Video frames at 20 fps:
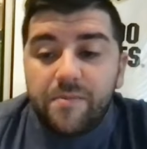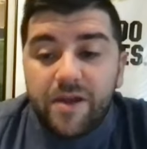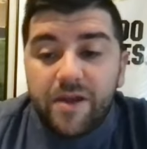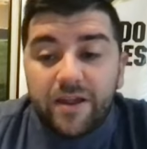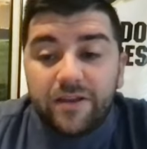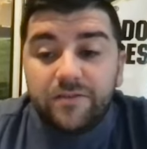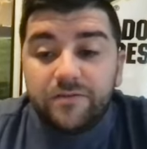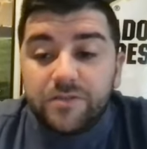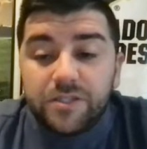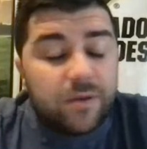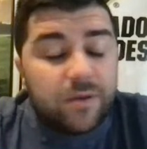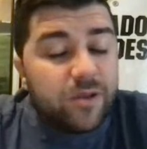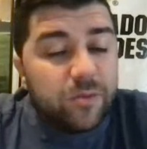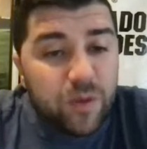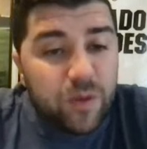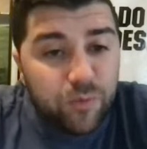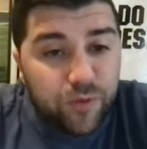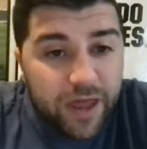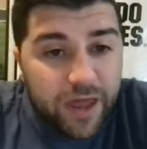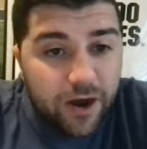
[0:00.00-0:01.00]
And some of the
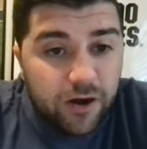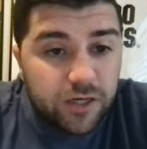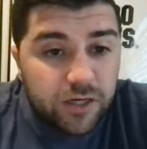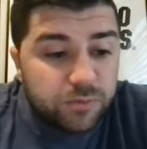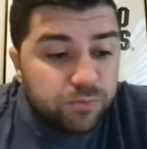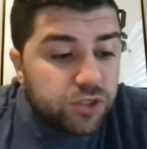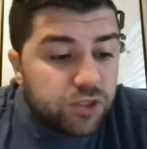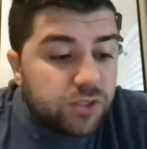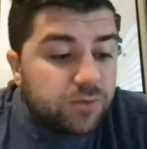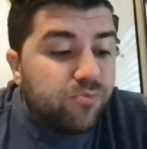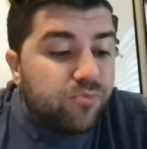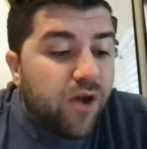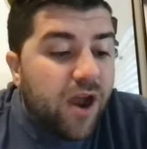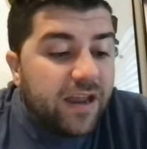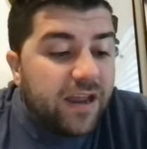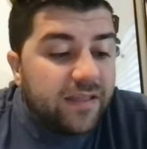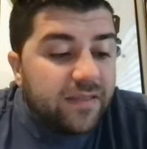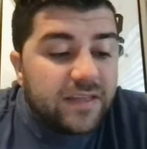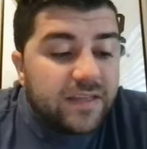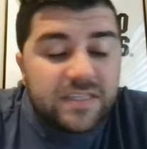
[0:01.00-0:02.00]
people that are
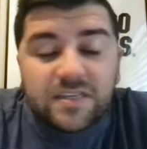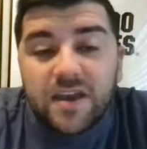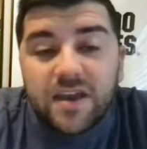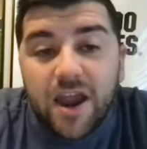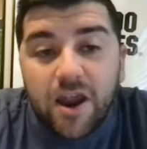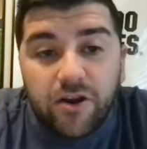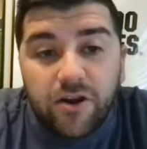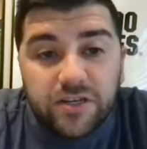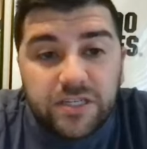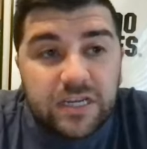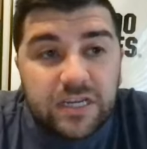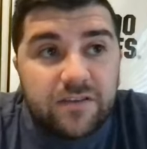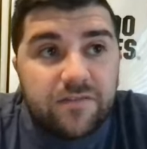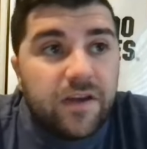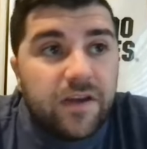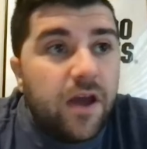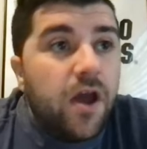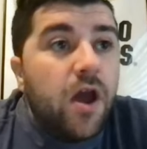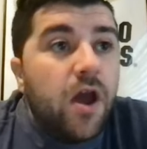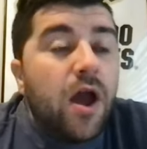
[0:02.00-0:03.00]
spreading this
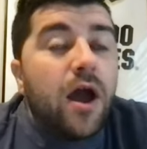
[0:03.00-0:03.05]
narrative,